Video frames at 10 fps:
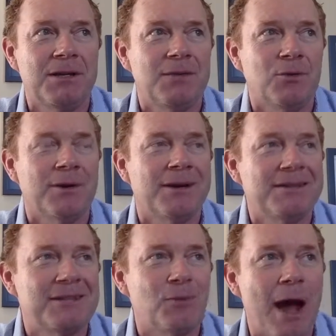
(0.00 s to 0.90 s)
where
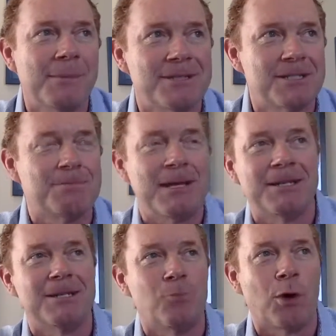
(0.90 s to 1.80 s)
Tim Robbins is speaking
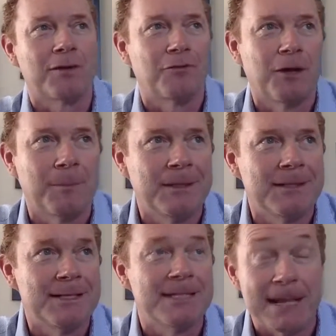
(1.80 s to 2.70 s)
to Morgan Freeman,
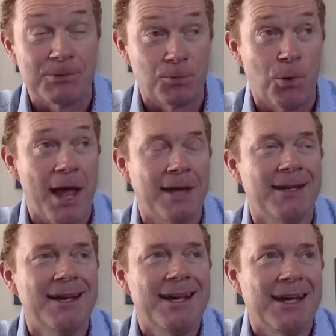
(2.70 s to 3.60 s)
and his name is Red, and
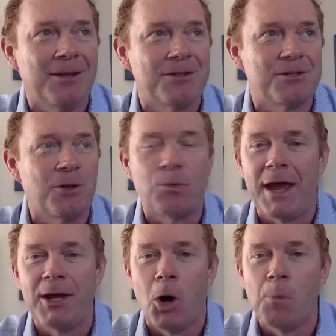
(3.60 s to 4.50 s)
he goes,
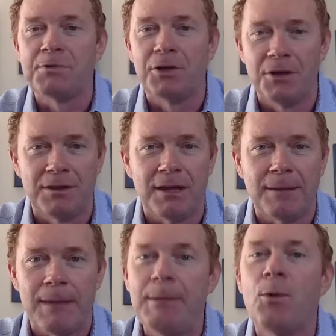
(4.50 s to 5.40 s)
Red, hope's a good thing,
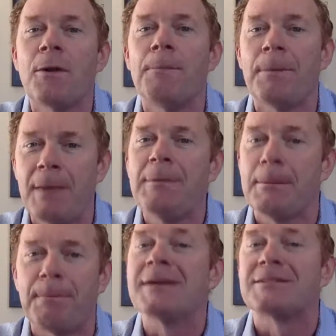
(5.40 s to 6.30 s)
maybe
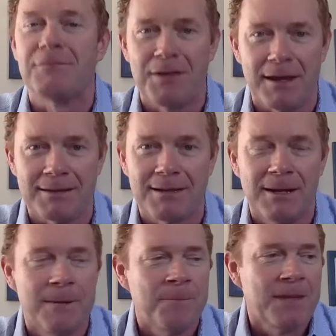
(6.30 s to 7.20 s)
the best of things.
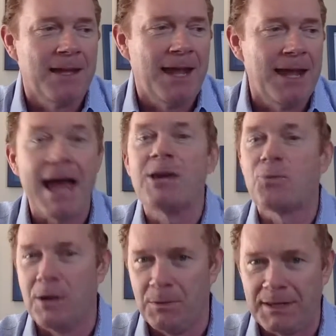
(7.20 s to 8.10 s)
And I
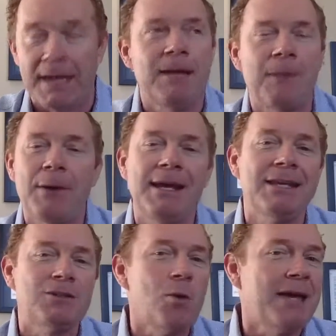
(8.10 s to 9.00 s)
agree with that. And by the way,
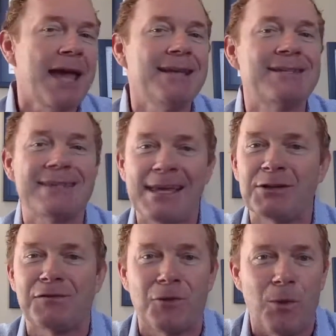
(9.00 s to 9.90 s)
it's okay in
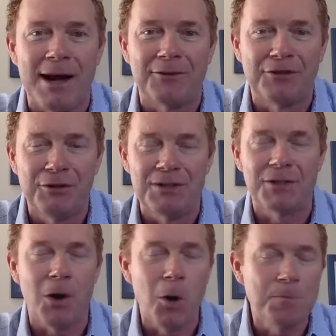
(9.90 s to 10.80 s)
sales for a while too. It is.
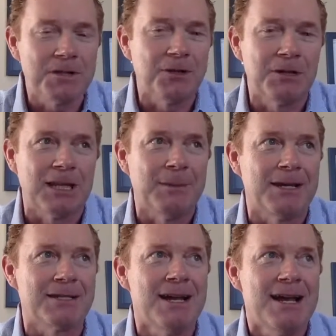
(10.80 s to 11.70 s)
Hope's a good thing,
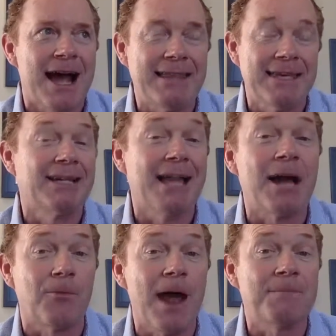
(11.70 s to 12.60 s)
because I think a lot
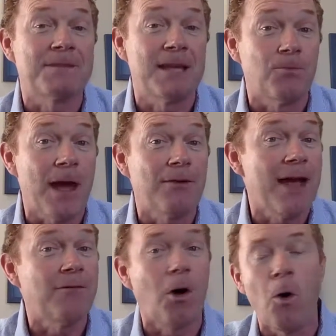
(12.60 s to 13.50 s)
of reps, they'd rather
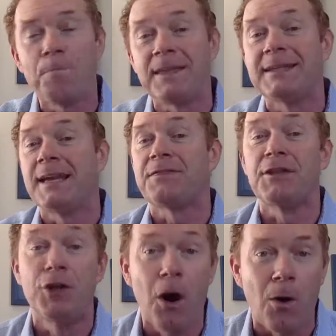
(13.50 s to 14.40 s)
have hope than get the
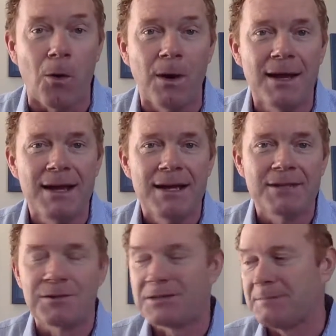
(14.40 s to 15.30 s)
no.
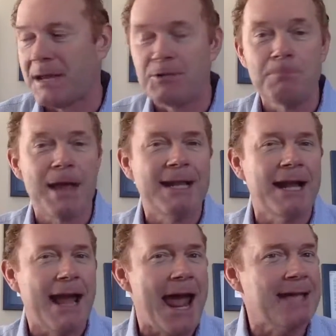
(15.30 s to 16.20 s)
So sometimes you may
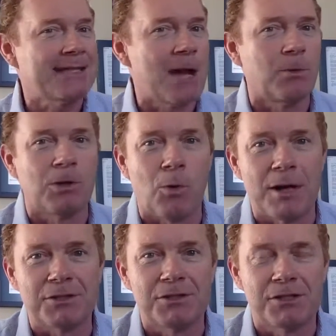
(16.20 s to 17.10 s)
not ask that one
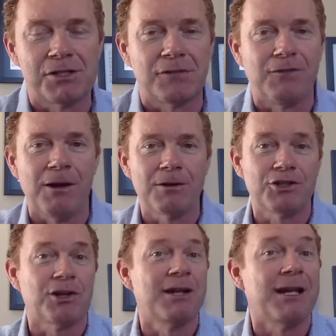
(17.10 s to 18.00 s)
question because your fear is
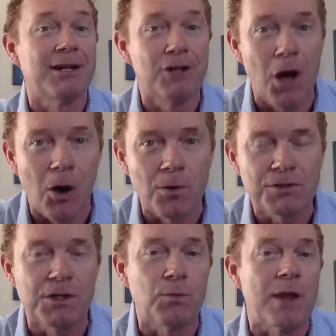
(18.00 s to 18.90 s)
you're going to get a no.
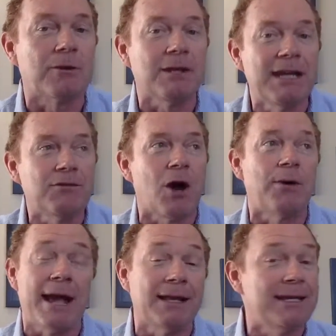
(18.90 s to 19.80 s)
So you'd rather leave
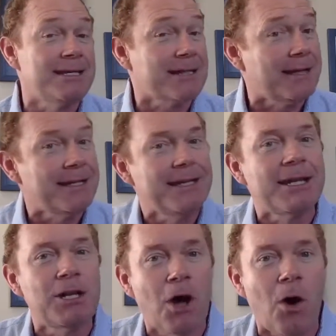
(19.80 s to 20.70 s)
going, hey, at least I didn't get
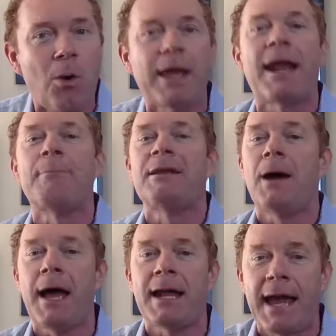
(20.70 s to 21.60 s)
a no,
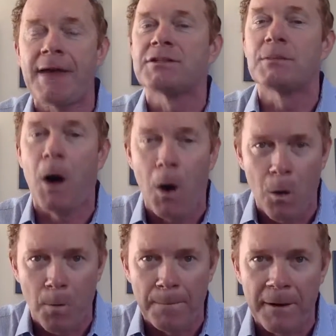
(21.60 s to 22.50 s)
and I have some
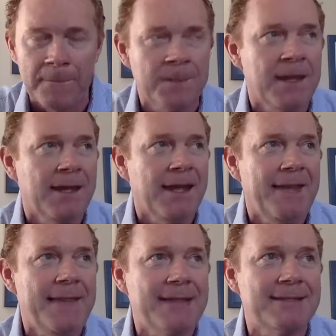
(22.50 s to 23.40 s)
hope.
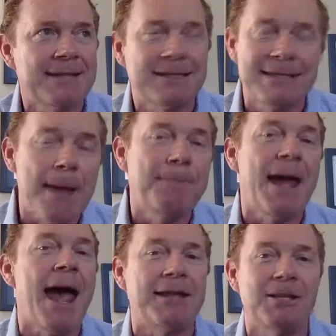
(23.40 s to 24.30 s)
And it's not
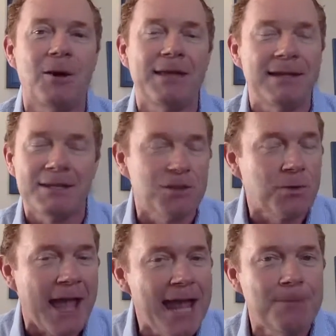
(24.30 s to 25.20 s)
bad. It's
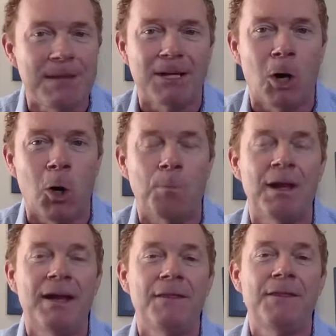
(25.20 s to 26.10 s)
okay to be in hope.
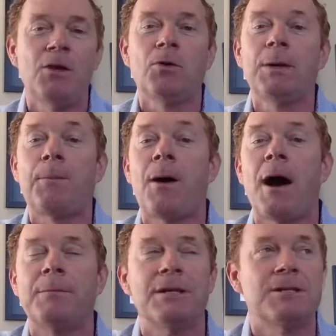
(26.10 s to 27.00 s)
The only
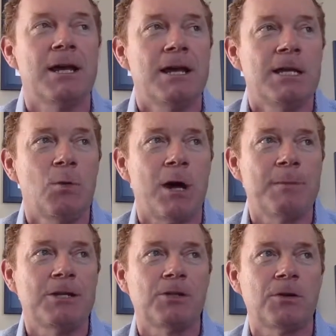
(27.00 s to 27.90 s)
problem is you want to
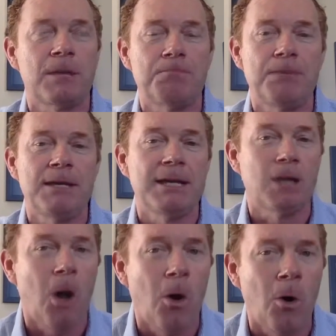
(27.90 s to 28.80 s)
make sure that being in
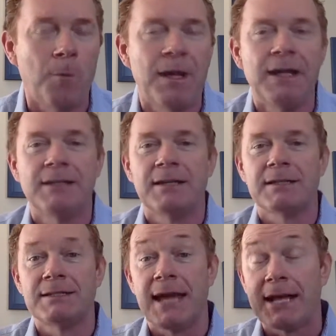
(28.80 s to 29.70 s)
hope
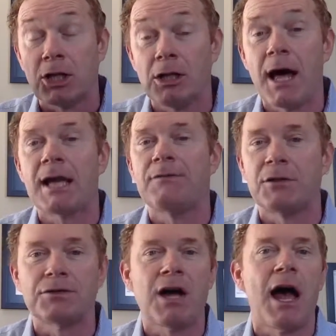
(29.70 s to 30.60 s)
doesn't take a lot of
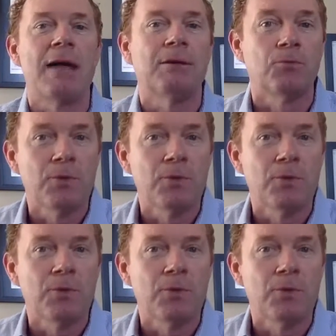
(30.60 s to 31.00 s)
your time and